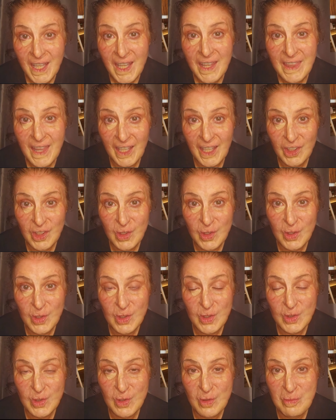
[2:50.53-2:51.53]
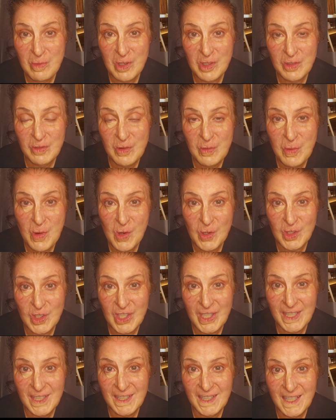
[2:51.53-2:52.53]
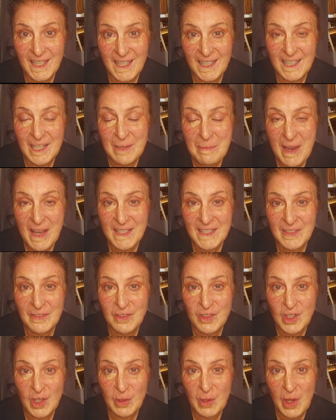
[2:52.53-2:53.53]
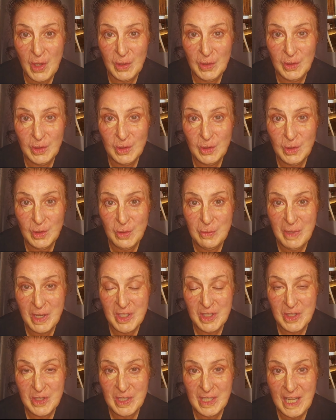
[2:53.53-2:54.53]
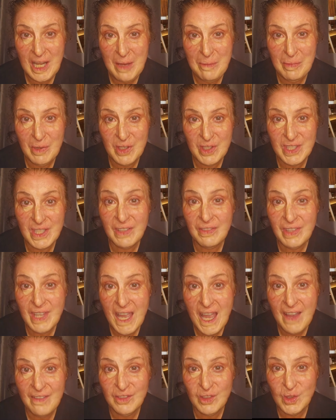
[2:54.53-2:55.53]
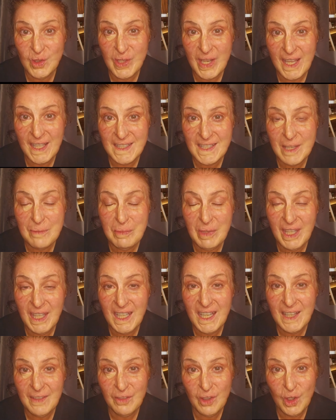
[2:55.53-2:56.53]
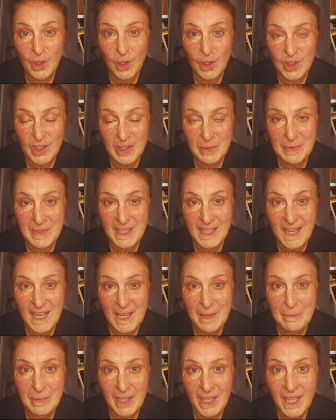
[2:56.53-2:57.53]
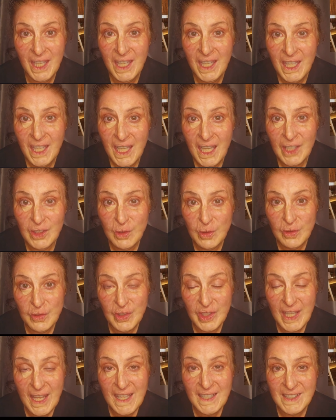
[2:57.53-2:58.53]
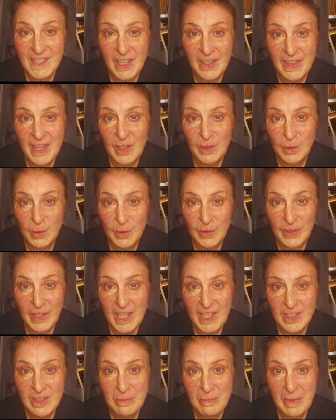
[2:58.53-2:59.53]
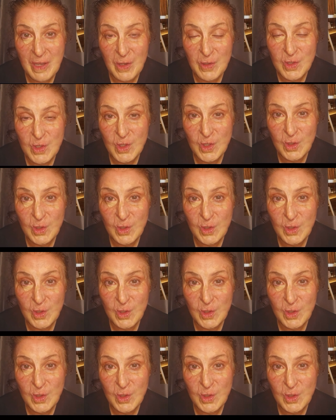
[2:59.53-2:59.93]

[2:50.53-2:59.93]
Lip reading: Thank you so much for watching, and a massive shout out to my subscribers. And if you haven't already, it'd be great if you could subscribe. And don't forget to hit that notification bell so